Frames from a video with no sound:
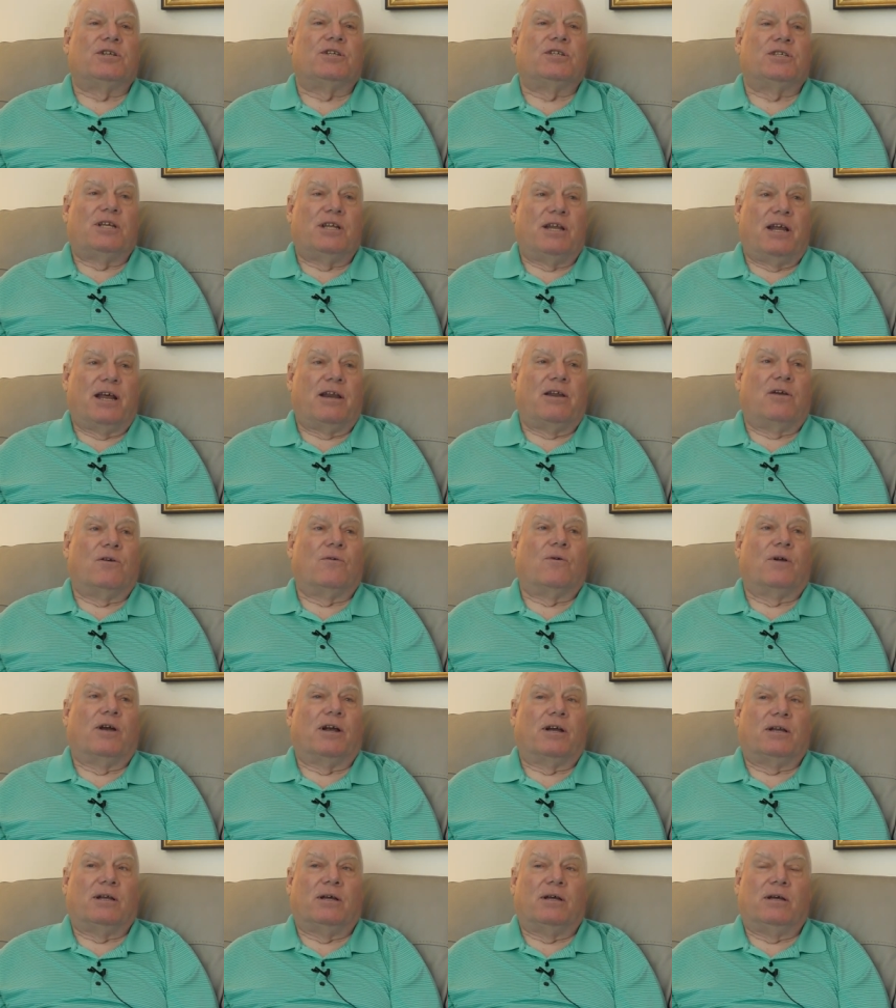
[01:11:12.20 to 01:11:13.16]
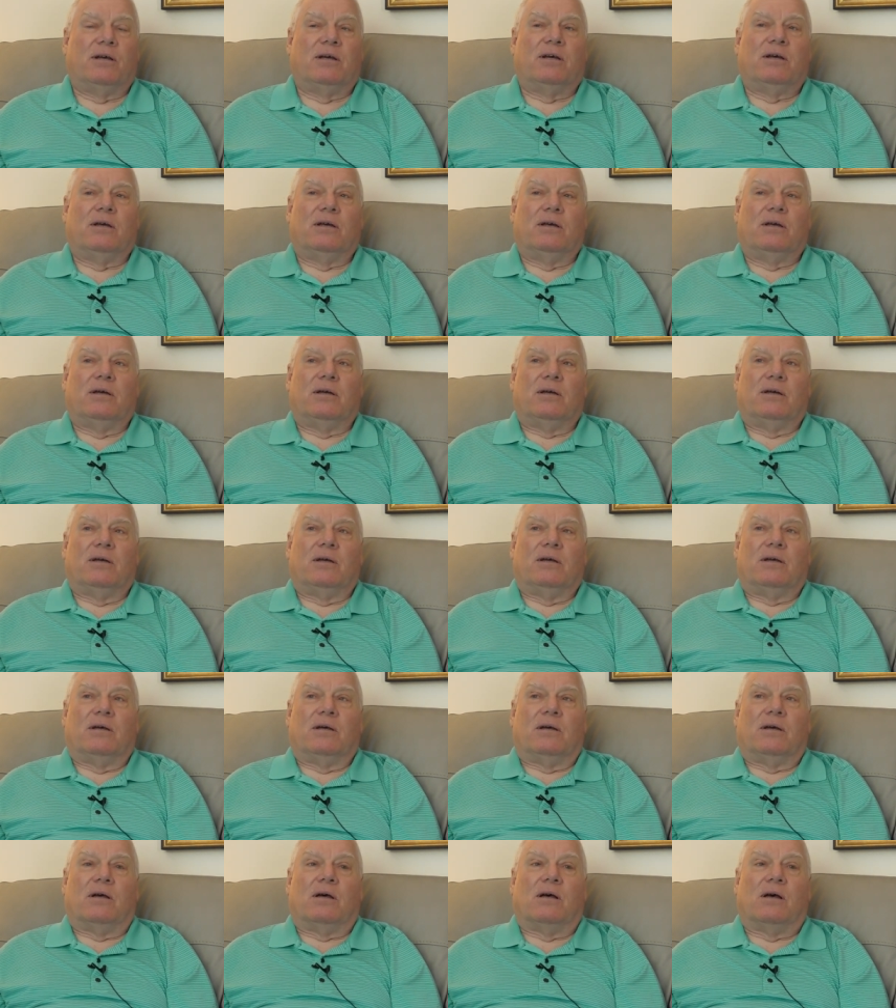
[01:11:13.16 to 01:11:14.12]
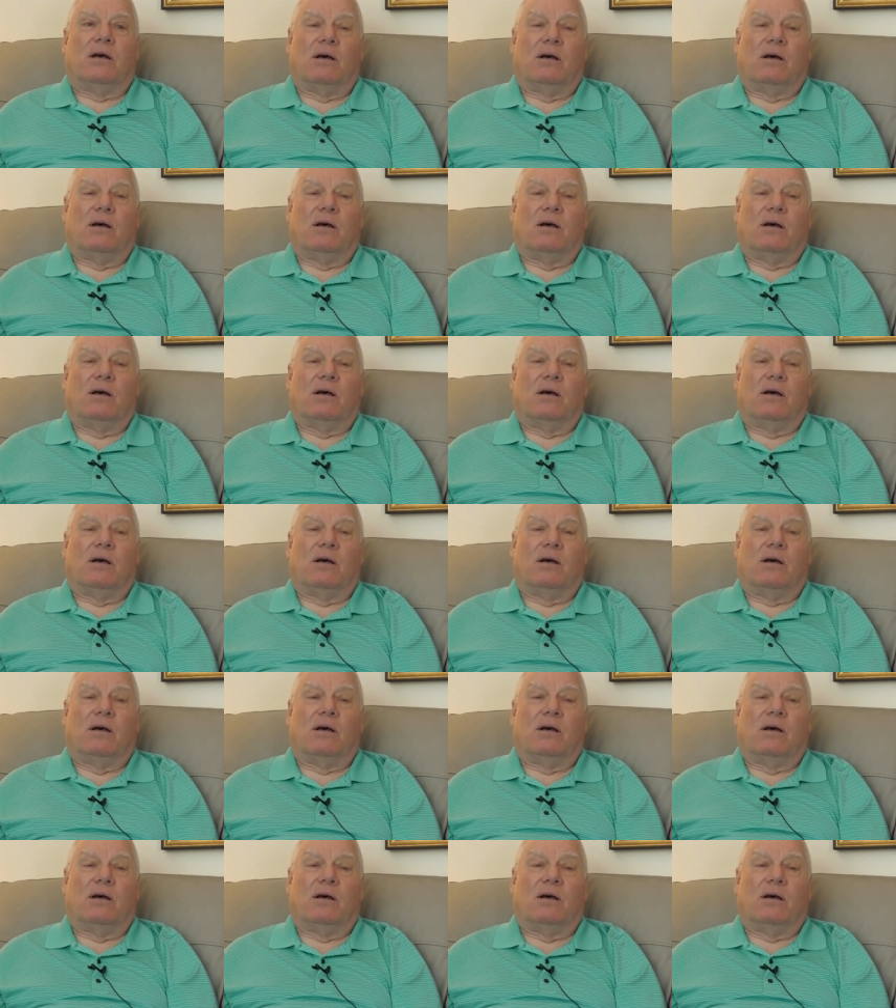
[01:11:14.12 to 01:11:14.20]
in Cincinnati, correct. Where were you living?